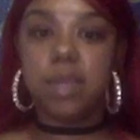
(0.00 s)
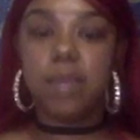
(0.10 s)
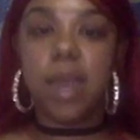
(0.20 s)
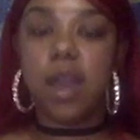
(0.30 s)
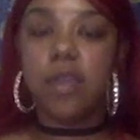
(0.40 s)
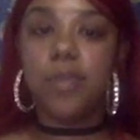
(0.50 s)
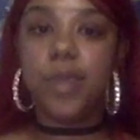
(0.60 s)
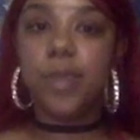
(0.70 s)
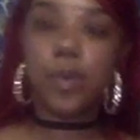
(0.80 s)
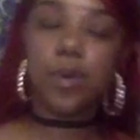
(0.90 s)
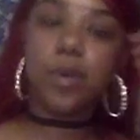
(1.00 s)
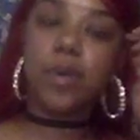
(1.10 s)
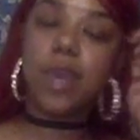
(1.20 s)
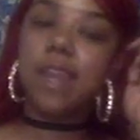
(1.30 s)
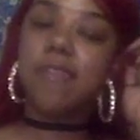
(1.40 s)
by other people.
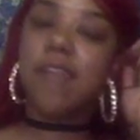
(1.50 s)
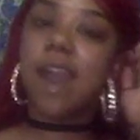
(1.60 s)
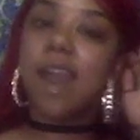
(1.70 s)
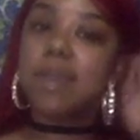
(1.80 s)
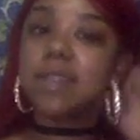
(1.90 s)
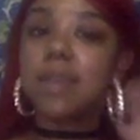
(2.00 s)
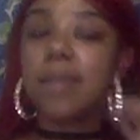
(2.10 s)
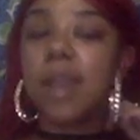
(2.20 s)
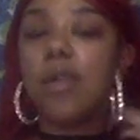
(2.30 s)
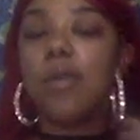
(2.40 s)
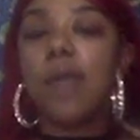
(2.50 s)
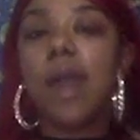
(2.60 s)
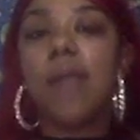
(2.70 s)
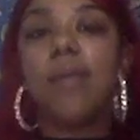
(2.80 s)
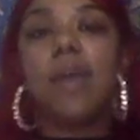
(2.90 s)
And if I mess up my own
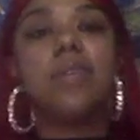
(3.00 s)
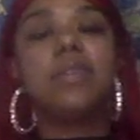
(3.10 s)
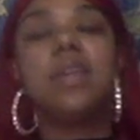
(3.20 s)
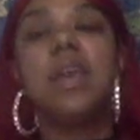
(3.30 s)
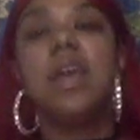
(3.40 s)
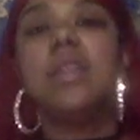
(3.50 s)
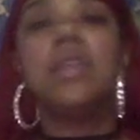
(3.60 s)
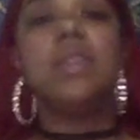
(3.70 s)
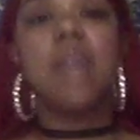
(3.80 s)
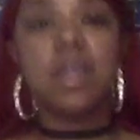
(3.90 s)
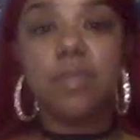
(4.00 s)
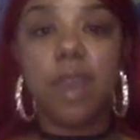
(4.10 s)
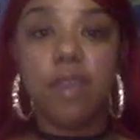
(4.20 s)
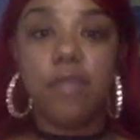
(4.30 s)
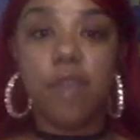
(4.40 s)
eyebrows, then that's my
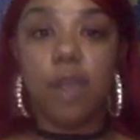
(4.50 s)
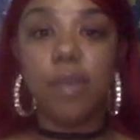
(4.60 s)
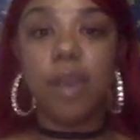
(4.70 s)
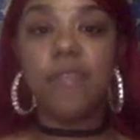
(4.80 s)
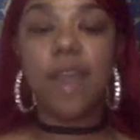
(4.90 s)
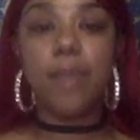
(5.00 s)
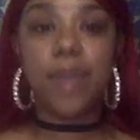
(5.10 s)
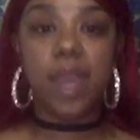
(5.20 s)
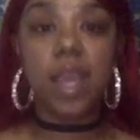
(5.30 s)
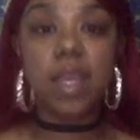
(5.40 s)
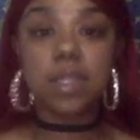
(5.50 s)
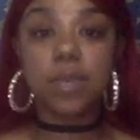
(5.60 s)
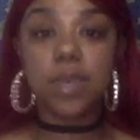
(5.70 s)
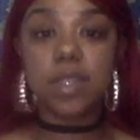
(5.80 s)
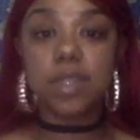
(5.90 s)
fault. But if I'm paying
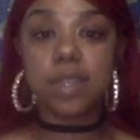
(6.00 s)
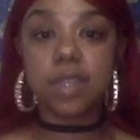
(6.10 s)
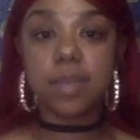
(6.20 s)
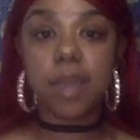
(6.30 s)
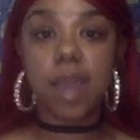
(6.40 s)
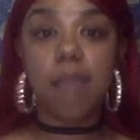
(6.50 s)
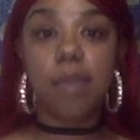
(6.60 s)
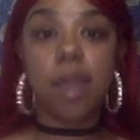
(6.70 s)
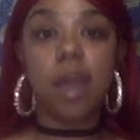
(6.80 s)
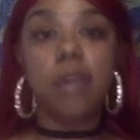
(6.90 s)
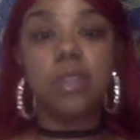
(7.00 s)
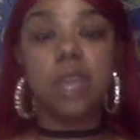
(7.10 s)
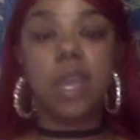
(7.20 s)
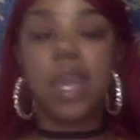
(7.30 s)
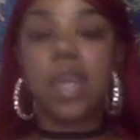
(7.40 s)
someone to mess up my eyebrows,
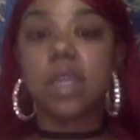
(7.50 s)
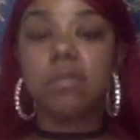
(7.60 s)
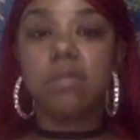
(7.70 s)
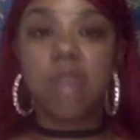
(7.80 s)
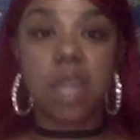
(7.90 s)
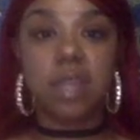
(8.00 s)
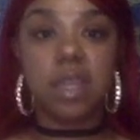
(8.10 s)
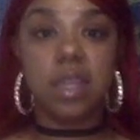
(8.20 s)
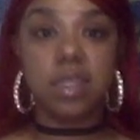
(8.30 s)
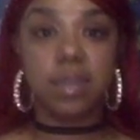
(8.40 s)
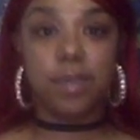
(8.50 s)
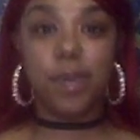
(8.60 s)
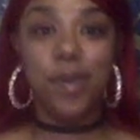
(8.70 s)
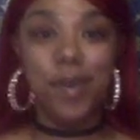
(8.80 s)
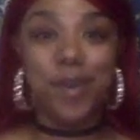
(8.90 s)
like that's
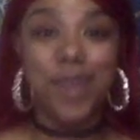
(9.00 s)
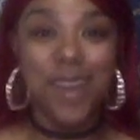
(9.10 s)
unacceptable.